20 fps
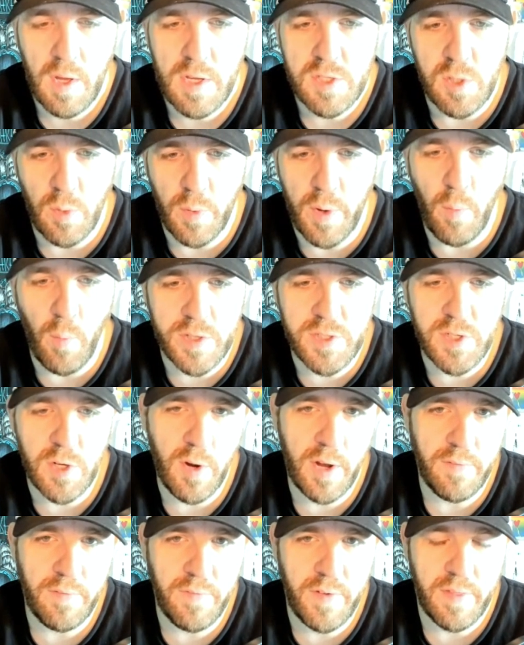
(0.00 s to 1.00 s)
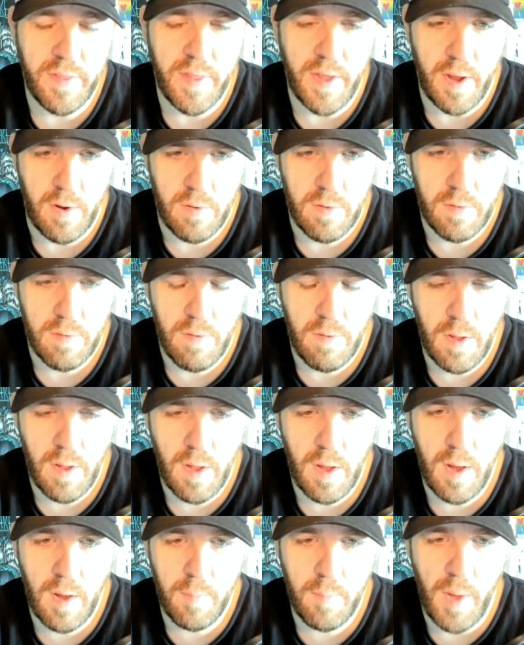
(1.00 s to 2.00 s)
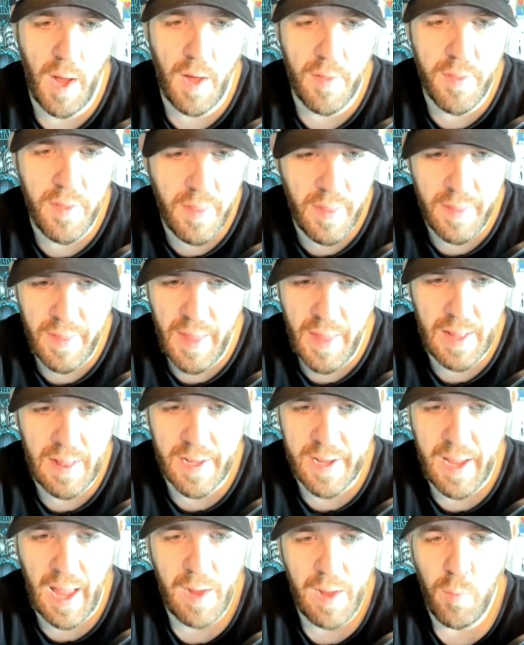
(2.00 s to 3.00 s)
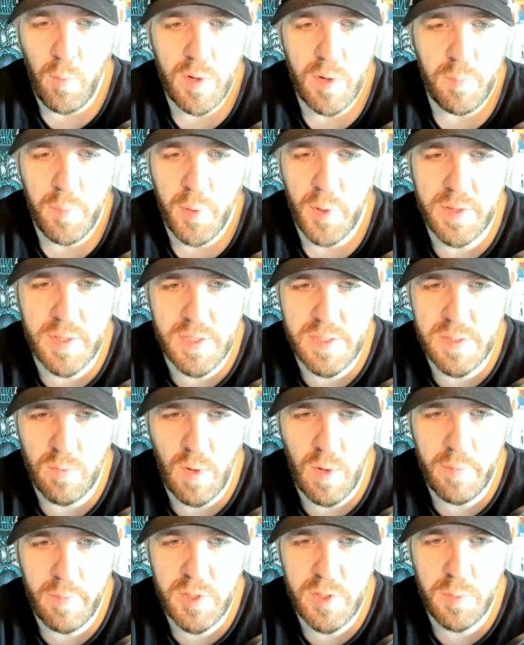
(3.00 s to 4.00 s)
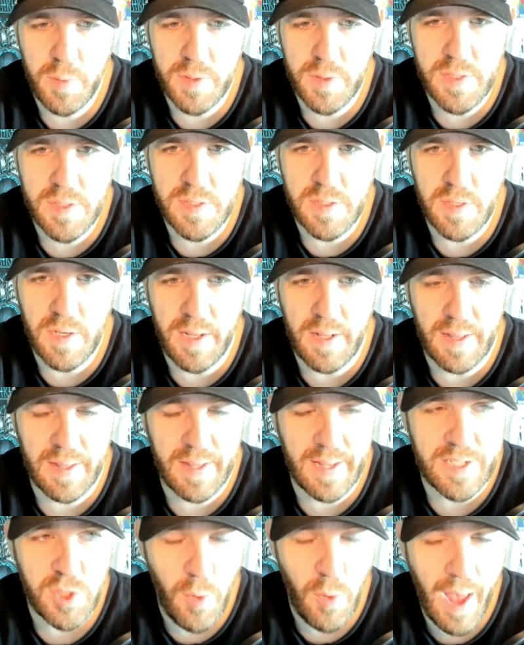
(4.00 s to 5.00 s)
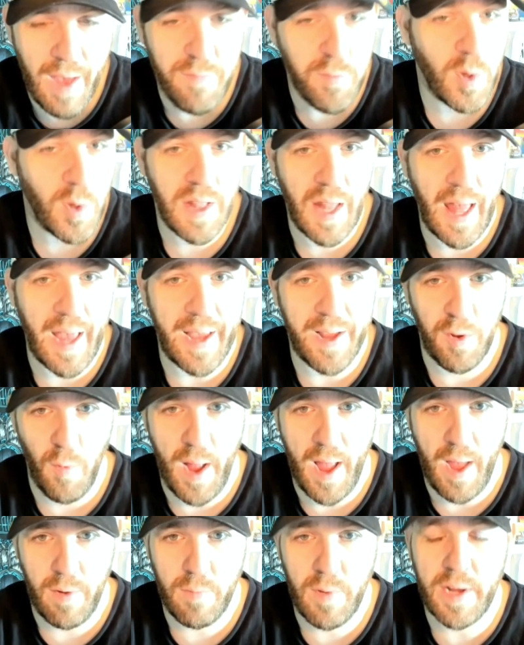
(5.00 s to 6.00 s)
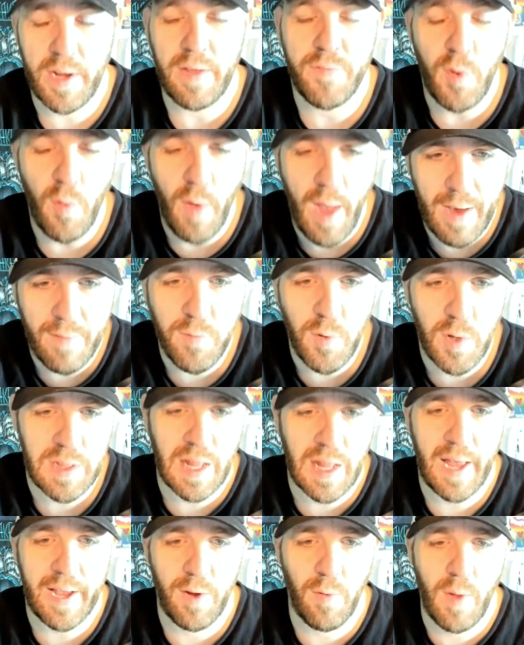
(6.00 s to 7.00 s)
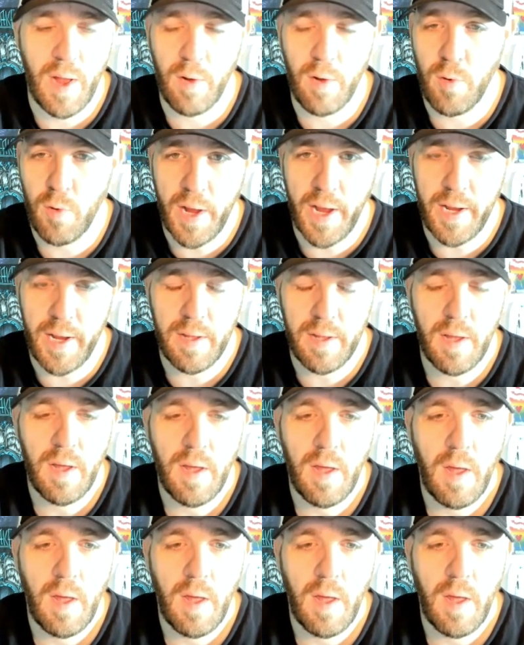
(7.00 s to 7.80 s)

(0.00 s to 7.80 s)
So it was a great fit there. Other than that, like, I wouldn't put this. Why would you put this unless you have one lying around, right? If you have one lying around, great.